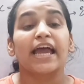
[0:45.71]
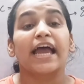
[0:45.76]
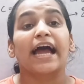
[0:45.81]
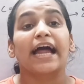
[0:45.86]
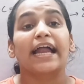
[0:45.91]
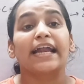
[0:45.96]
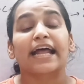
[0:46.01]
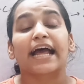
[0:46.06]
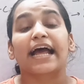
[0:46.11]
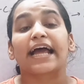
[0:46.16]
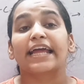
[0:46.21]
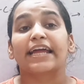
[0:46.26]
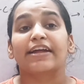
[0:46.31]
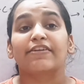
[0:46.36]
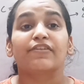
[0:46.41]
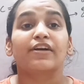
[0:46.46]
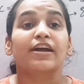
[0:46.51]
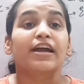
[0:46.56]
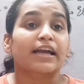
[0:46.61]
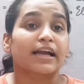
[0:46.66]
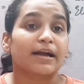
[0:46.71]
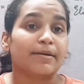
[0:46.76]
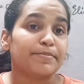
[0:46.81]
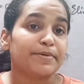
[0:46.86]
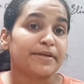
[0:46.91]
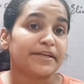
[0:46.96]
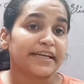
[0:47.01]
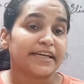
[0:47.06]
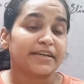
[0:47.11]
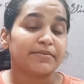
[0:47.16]
and I have
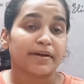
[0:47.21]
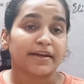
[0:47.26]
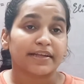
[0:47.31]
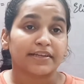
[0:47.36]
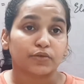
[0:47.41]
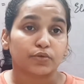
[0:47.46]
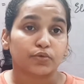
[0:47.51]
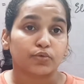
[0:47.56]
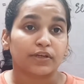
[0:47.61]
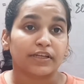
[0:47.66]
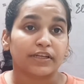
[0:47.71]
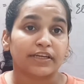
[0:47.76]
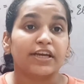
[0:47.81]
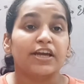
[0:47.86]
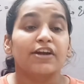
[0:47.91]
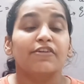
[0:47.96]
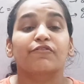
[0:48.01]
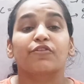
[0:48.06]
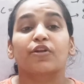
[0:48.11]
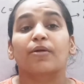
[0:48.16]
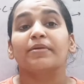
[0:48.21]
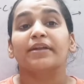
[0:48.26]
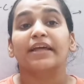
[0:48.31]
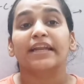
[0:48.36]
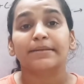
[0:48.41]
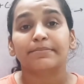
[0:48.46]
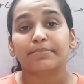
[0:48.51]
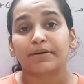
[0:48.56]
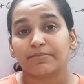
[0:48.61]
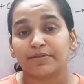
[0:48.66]
completed my schooling from
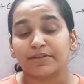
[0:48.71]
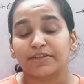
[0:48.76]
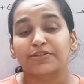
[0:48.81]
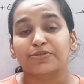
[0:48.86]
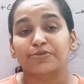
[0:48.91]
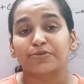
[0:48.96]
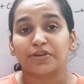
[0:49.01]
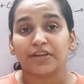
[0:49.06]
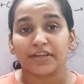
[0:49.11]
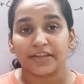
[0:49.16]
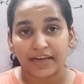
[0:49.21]
Delhi Public School,